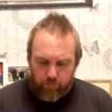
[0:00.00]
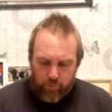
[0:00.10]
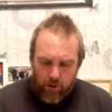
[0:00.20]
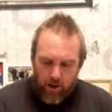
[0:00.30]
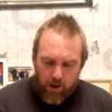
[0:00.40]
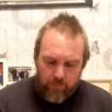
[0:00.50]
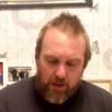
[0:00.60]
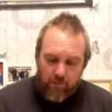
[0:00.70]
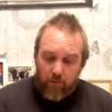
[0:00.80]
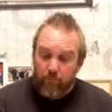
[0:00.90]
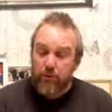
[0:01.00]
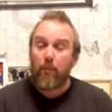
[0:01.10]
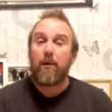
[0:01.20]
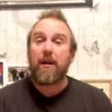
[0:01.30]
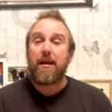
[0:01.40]
But yeah, but
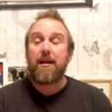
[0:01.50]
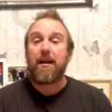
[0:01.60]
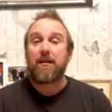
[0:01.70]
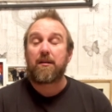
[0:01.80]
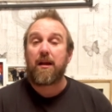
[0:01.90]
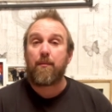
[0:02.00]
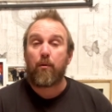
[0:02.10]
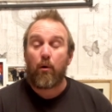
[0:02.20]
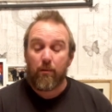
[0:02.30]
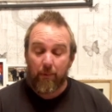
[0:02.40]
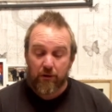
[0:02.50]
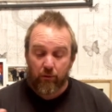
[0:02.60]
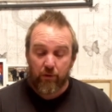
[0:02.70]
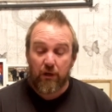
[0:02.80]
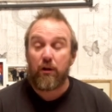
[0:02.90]
predominantly it's to keep an eye on, make
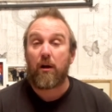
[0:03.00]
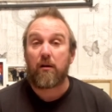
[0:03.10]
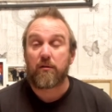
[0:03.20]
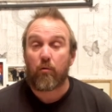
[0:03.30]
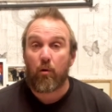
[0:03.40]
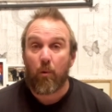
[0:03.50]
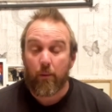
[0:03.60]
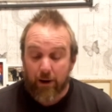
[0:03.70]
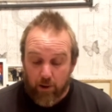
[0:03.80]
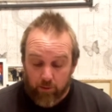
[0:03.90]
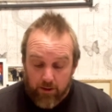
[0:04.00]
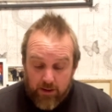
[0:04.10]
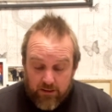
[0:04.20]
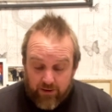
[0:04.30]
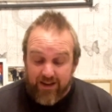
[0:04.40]
sure that Hugo's all right while we're out.
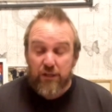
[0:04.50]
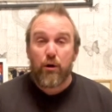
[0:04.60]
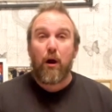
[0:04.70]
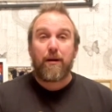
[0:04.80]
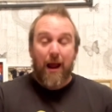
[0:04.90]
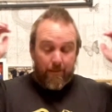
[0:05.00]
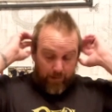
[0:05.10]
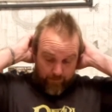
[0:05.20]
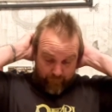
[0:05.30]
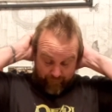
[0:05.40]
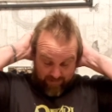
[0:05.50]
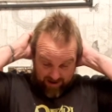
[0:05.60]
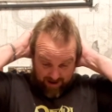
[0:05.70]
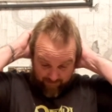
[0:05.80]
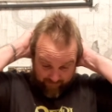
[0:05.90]
So that's Hugo Cam.
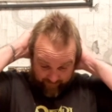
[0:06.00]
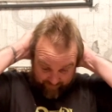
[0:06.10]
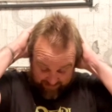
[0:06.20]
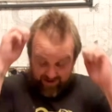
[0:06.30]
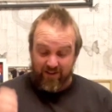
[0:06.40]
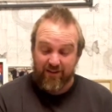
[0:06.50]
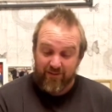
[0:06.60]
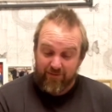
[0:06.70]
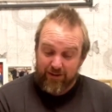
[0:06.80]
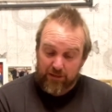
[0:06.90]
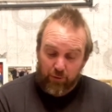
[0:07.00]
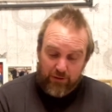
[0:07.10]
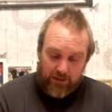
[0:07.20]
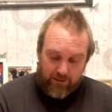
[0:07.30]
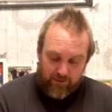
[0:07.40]
Very
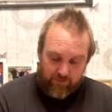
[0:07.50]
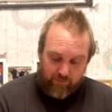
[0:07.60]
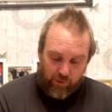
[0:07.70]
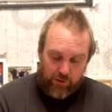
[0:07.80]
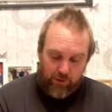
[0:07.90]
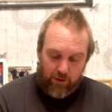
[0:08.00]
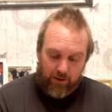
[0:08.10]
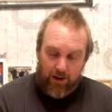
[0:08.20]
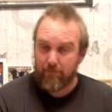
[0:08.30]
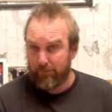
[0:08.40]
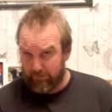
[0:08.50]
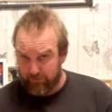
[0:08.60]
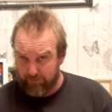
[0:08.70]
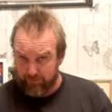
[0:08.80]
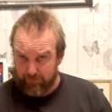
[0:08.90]
excited by Hugo Cam,
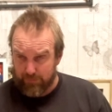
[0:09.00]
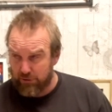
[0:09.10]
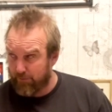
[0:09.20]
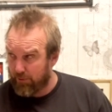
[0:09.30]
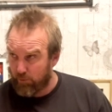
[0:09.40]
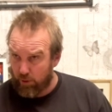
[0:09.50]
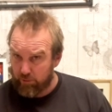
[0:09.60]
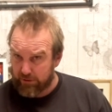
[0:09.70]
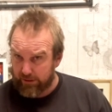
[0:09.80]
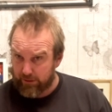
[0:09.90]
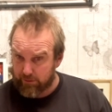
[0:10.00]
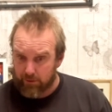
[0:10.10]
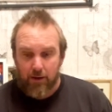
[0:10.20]
as you might well tell.